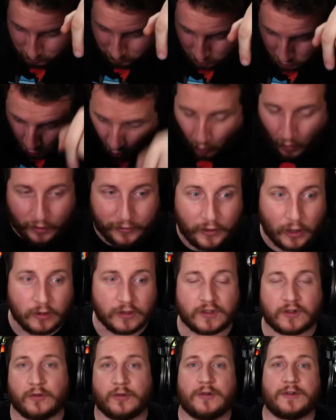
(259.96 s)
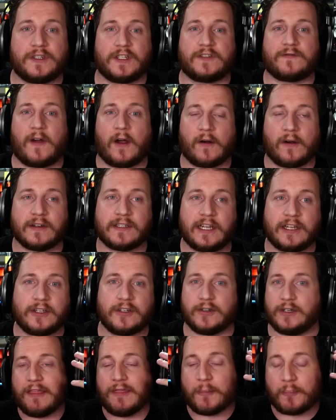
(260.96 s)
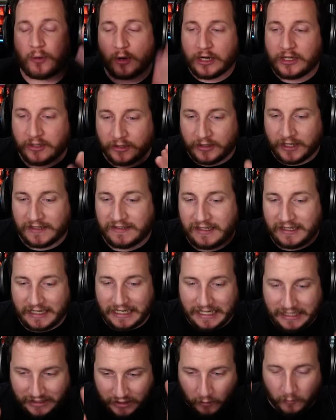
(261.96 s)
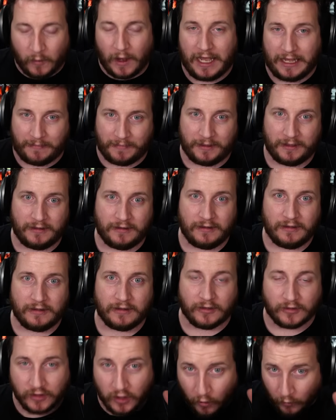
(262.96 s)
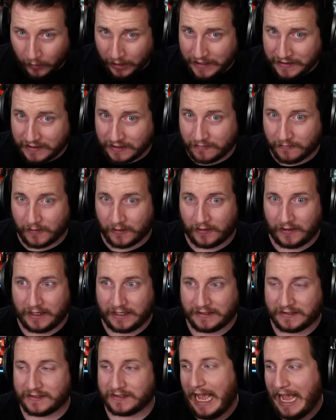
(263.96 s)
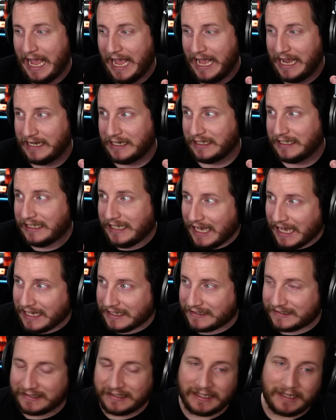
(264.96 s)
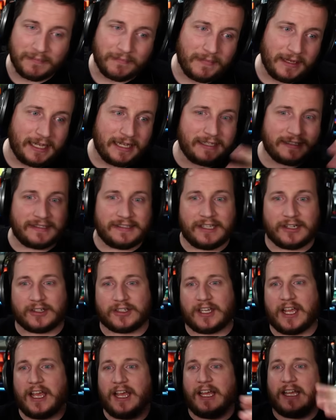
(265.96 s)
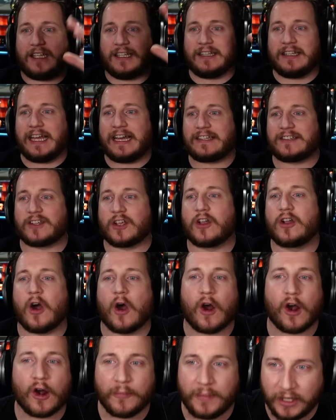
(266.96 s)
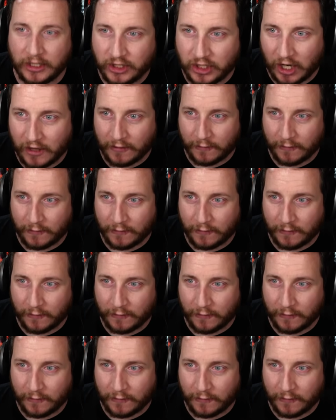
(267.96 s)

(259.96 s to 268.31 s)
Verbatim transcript: torque those screws as far as I could. The printer doesn't need to wipe. There's no reason for this. And yes, it means there's less garbage on